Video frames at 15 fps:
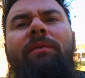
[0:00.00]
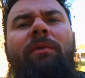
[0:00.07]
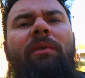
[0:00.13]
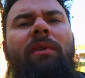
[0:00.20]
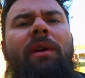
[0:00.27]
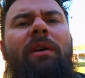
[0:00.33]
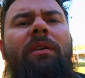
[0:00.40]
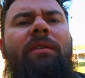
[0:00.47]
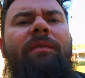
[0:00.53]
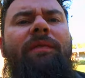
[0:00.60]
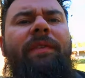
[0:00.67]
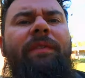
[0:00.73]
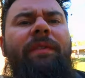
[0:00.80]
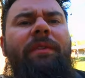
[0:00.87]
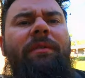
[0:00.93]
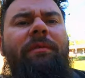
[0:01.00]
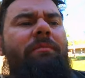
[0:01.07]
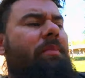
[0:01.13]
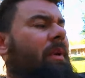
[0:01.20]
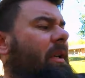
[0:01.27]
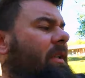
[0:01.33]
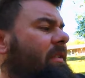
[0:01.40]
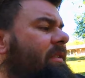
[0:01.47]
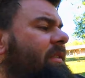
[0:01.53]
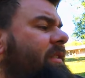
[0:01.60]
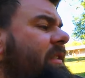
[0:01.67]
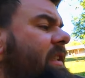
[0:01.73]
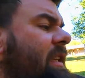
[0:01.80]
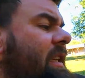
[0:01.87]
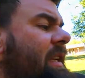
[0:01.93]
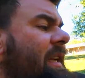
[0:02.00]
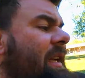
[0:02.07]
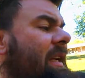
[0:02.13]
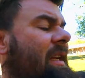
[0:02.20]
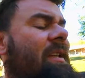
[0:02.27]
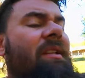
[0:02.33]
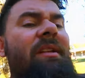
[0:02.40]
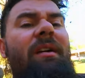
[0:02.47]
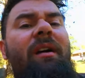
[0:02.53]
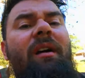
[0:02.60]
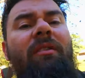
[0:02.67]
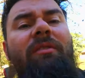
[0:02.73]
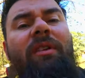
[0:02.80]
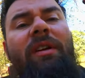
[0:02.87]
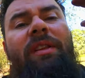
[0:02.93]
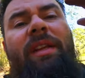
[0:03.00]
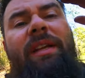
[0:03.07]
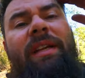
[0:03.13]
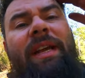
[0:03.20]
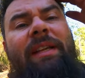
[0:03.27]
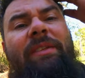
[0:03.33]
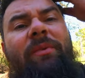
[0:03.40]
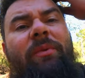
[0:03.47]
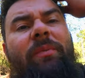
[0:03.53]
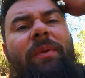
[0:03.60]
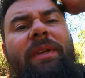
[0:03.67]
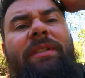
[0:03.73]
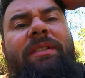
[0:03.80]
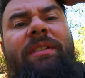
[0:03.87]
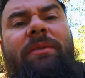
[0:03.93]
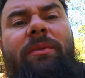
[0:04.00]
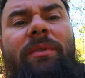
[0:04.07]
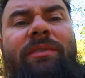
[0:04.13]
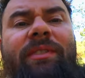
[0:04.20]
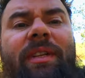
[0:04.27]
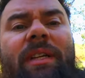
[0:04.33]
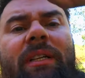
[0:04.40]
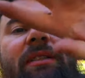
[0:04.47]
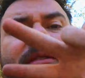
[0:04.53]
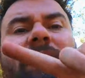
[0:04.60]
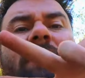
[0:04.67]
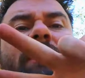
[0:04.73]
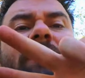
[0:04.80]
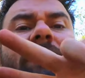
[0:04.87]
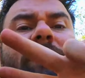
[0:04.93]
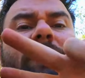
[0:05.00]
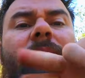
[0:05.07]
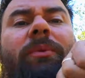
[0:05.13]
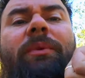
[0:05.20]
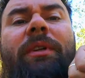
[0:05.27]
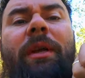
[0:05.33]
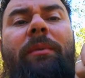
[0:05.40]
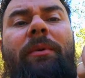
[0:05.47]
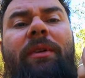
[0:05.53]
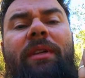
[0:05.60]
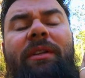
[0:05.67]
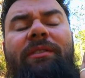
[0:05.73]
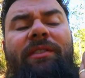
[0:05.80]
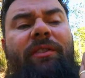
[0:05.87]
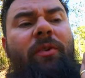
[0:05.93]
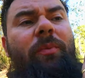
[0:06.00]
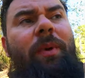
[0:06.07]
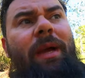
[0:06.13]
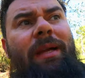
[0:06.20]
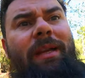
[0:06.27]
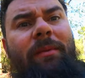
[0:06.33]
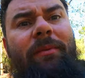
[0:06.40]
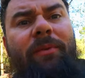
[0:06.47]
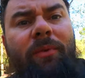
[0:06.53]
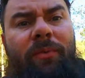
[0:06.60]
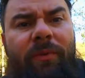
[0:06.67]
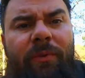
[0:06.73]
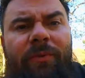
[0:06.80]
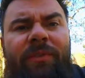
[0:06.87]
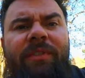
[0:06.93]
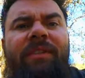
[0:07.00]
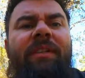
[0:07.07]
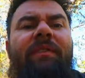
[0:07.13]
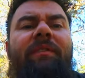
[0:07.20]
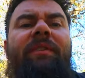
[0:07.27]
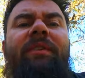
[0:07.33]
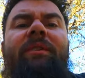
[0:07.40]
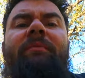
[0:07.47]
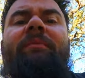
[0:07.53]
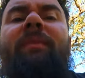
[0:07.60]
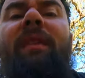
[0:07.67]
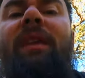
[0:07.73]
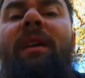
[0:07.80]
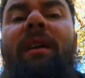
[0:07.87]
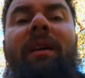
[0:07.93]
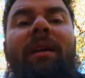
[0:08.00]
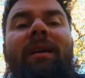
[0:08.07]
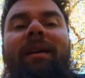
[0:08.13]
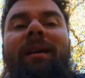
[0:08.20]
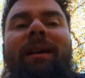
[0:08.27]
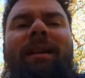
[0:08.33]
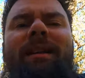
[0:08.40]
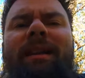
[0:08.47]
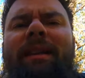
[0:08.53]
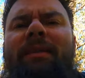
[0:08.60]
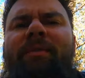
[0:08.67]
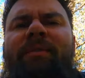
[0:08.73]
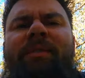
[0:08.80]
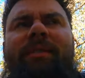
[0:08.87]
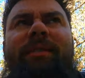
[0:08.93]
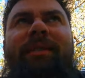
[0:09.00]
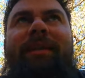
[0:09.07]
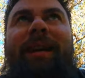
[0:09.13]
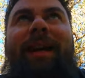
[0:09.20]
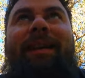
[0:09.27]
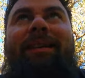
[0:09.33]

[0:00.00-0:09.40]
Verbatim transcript: for 150 bucks and the hot rod that I got to replace it was uh, two, came with, is a two pack, came with two fuses and everything. I think it was only like